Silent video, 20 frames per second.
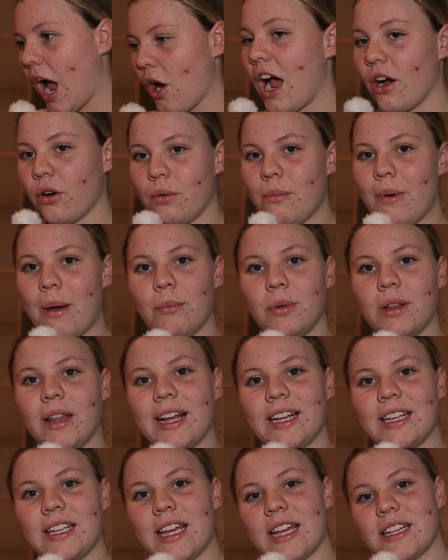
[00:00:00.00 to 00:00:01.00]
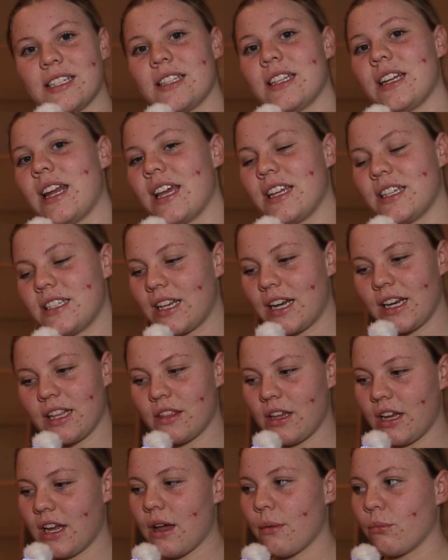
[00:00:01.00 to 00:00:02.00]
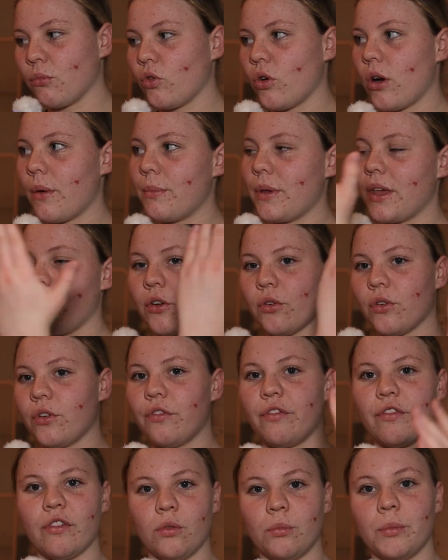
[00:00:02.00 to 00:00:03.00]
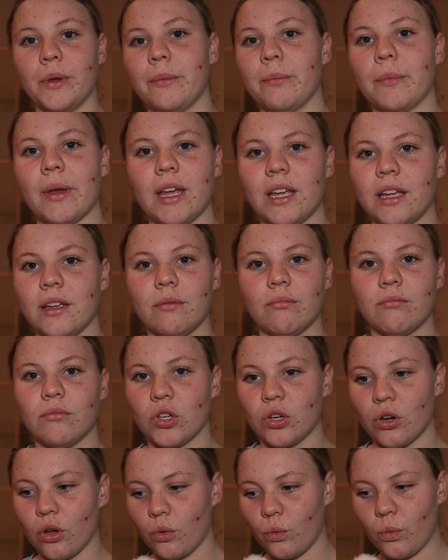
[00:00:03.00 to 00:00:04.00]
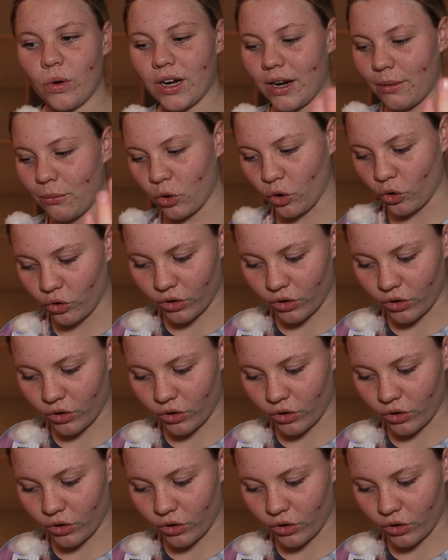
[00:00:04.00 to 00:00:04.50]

I remember like yesterday setting the camera up here and filming me, when I'm on